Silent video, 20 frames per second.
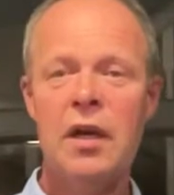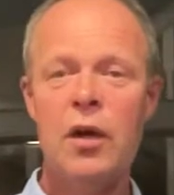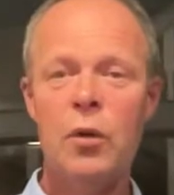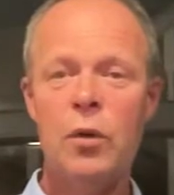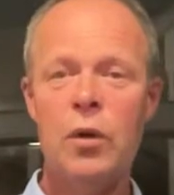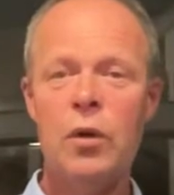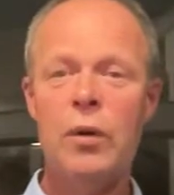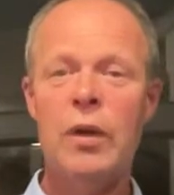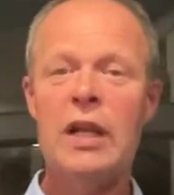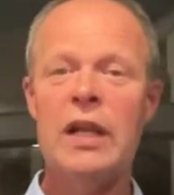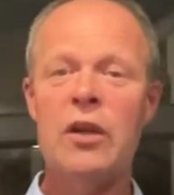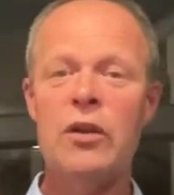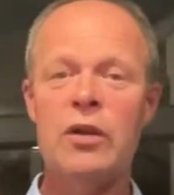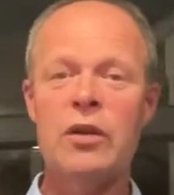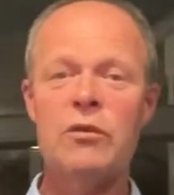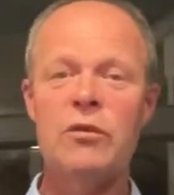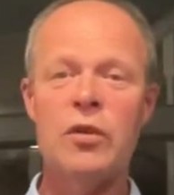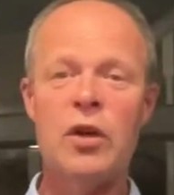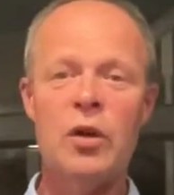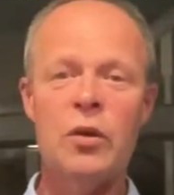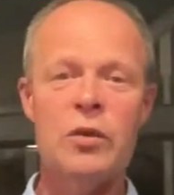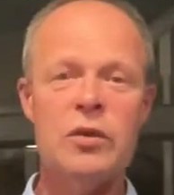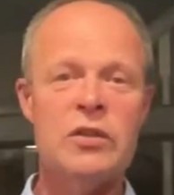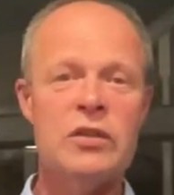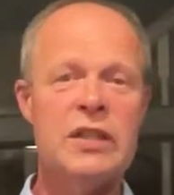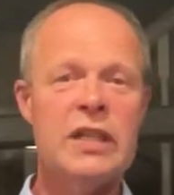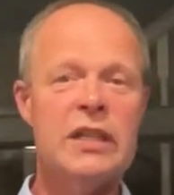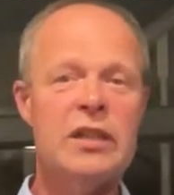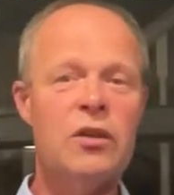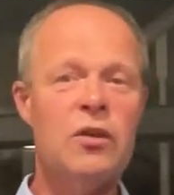We're really looking forward to
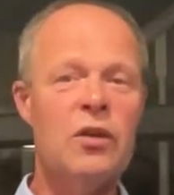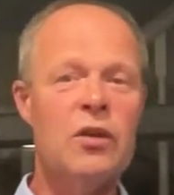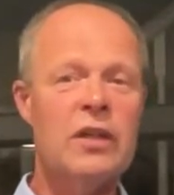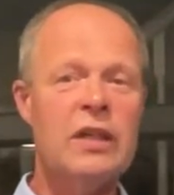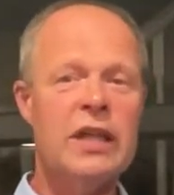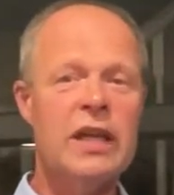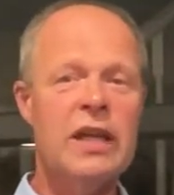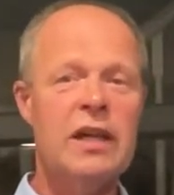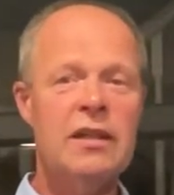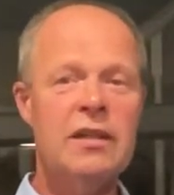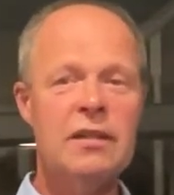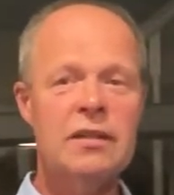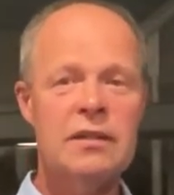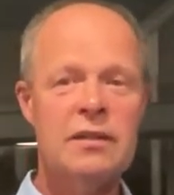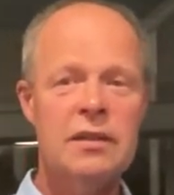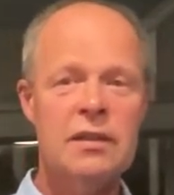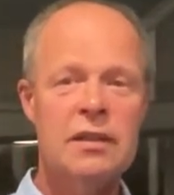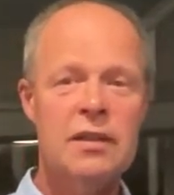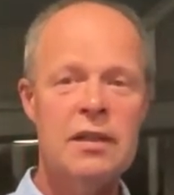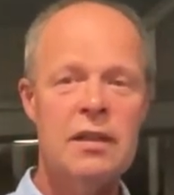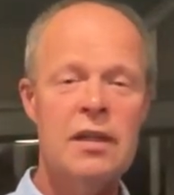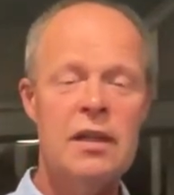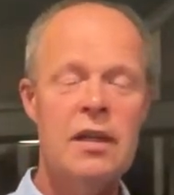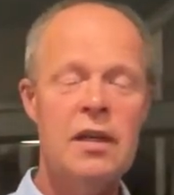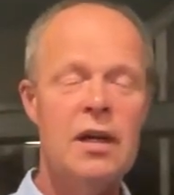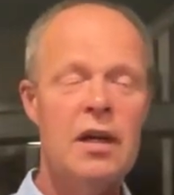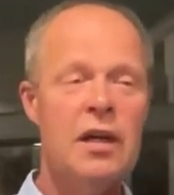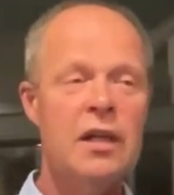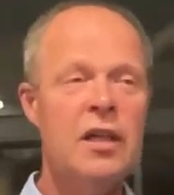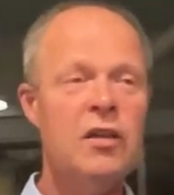seeing you all again
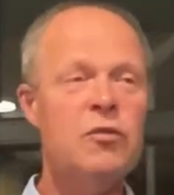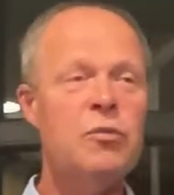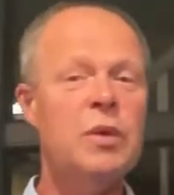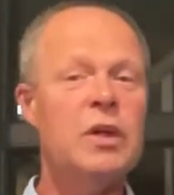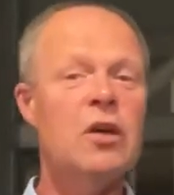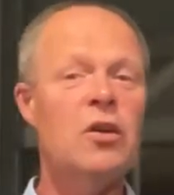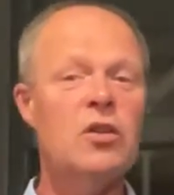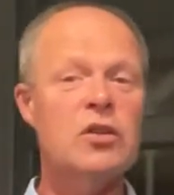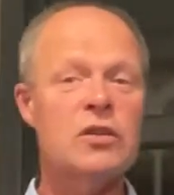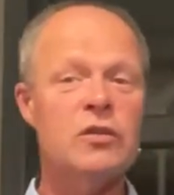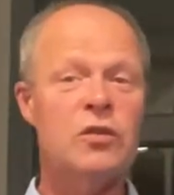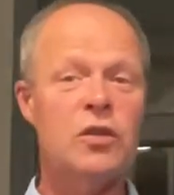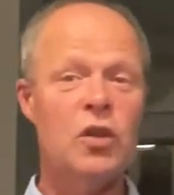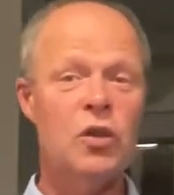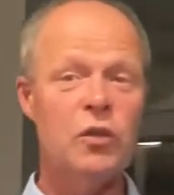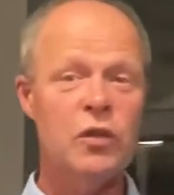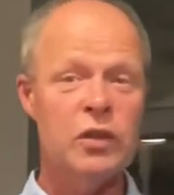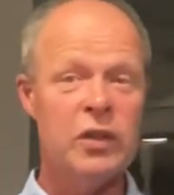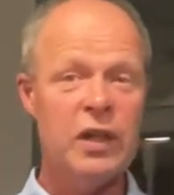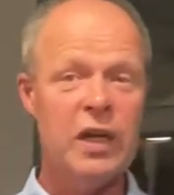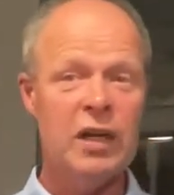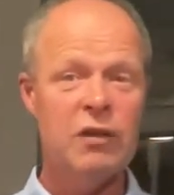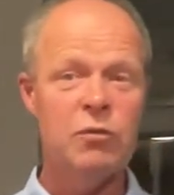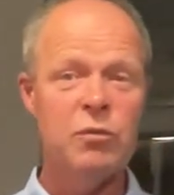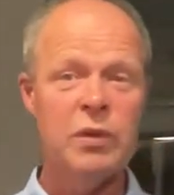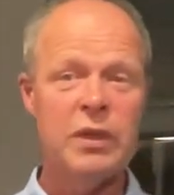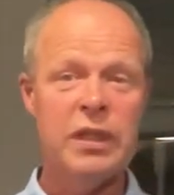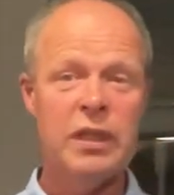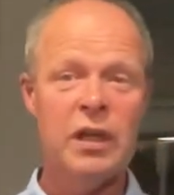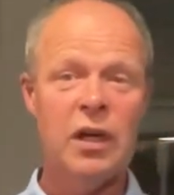and if because of COVID you haven't
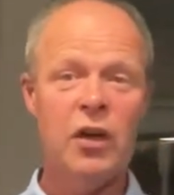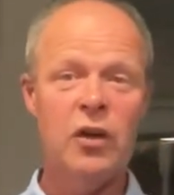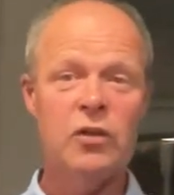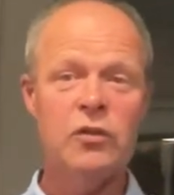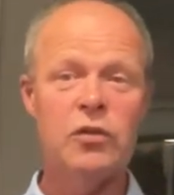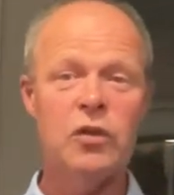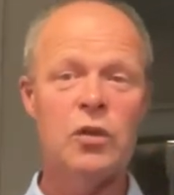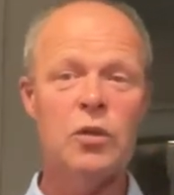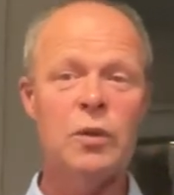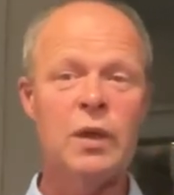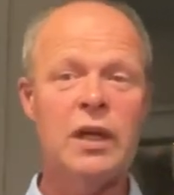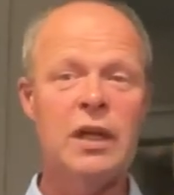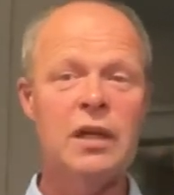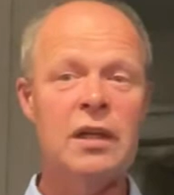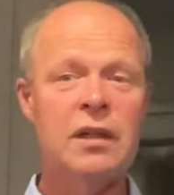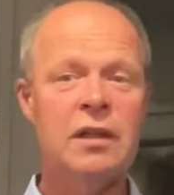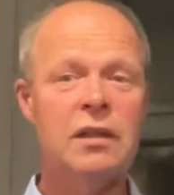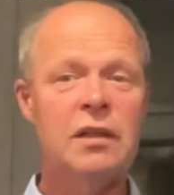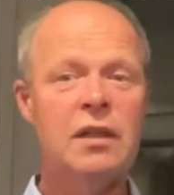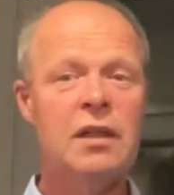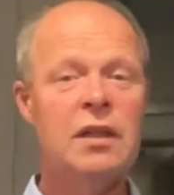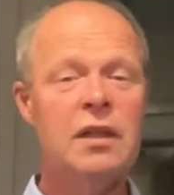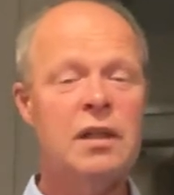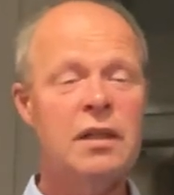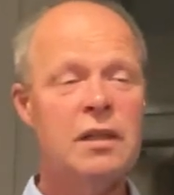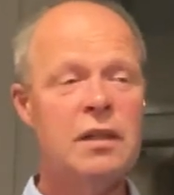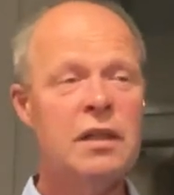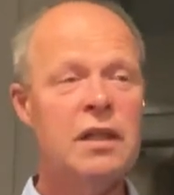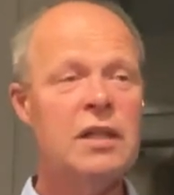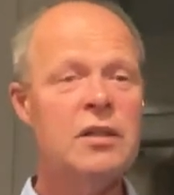been out for a while,
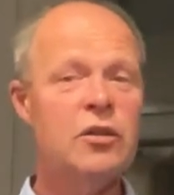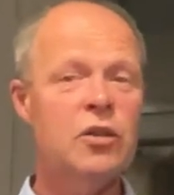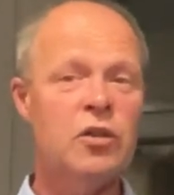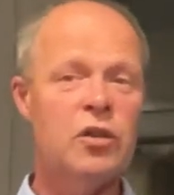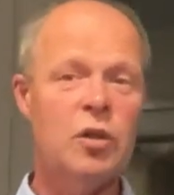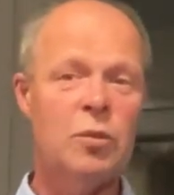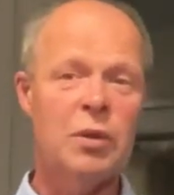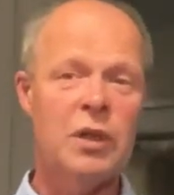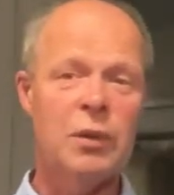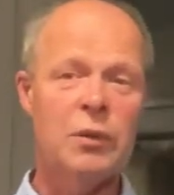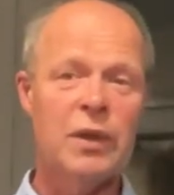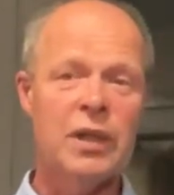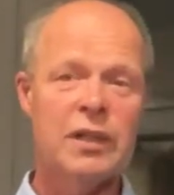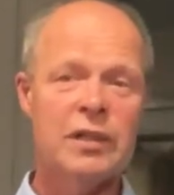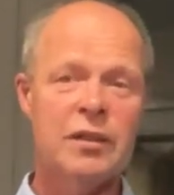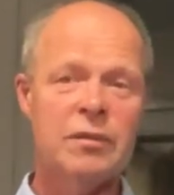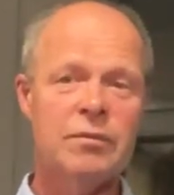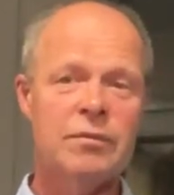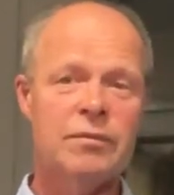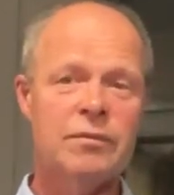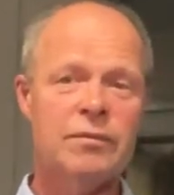then you're doubly welcome.